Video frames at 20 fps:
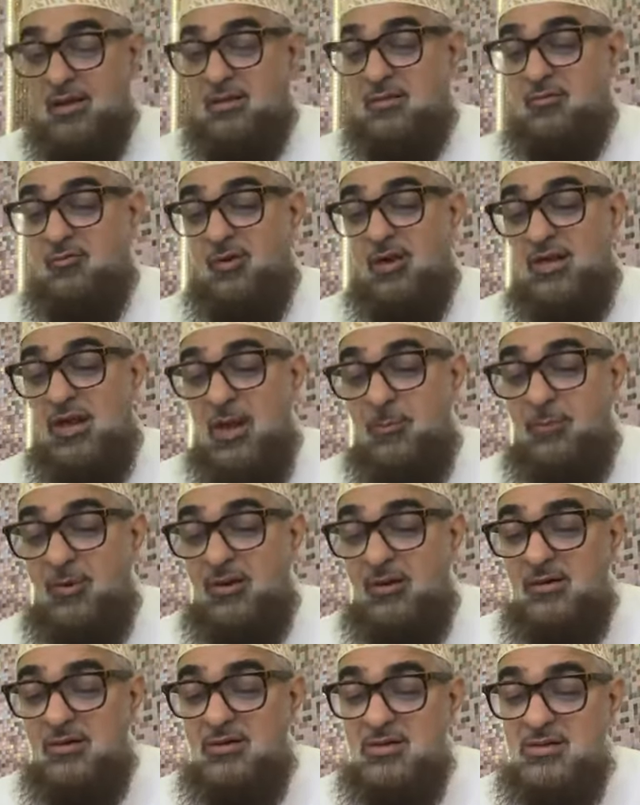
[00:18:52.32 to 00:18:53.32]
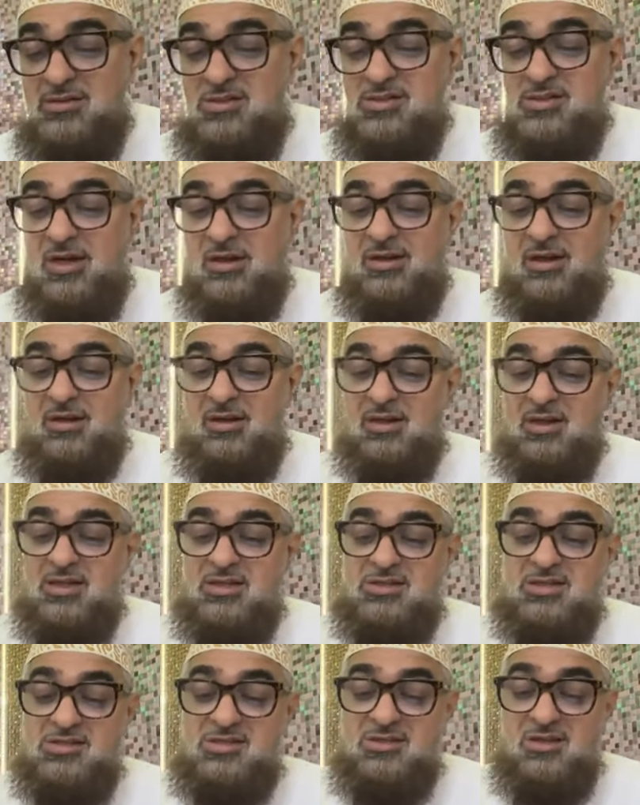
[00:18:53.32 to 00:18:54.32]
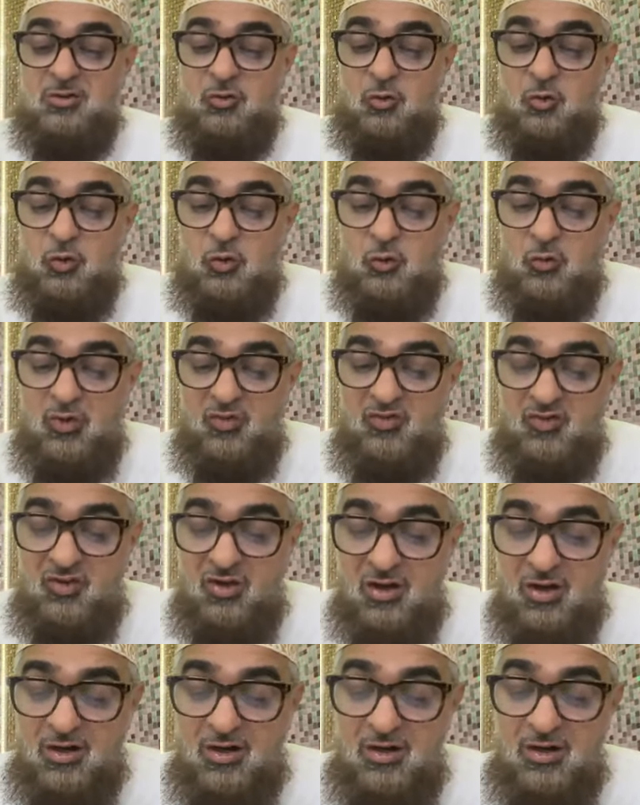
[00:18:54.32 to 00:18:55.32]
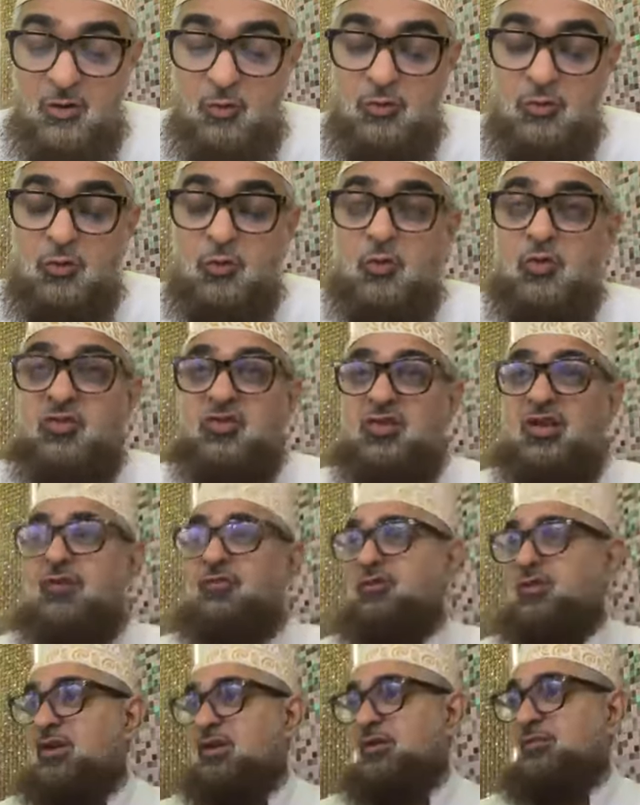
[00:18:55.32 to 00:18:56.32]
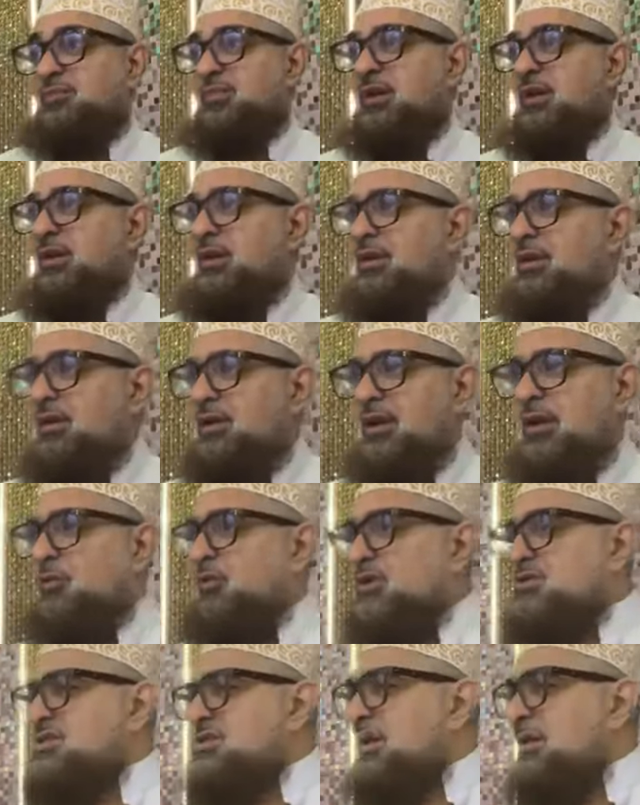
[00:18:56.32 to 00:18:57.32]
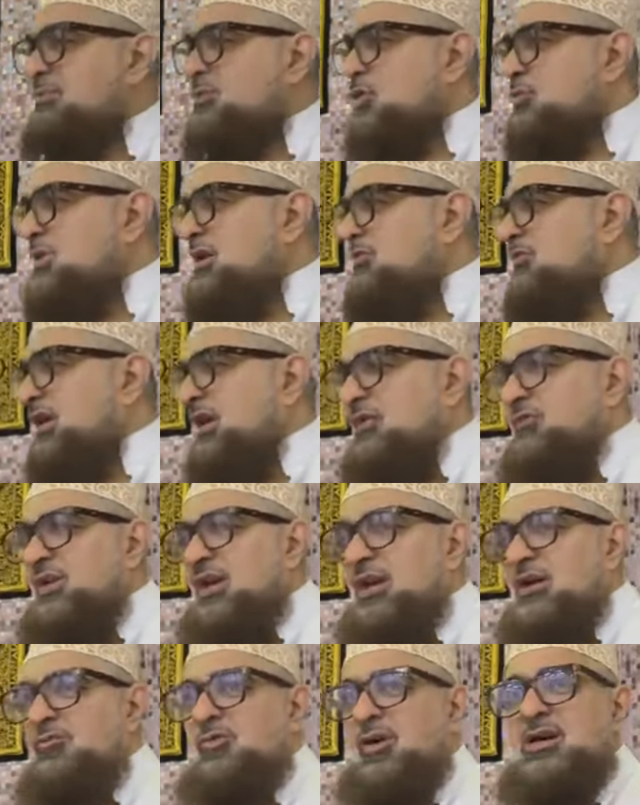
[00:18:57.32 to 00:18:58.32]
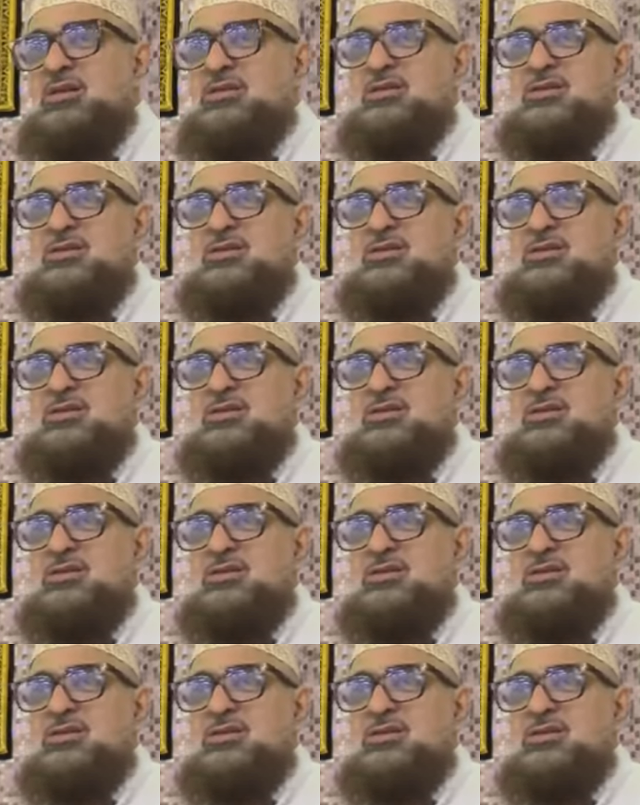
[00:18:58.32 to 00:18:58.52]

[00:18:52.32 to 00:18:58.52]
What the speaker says: And what happened? Suddenly, jasaduhu wasara launuhu safiya. He was seen to be very weak.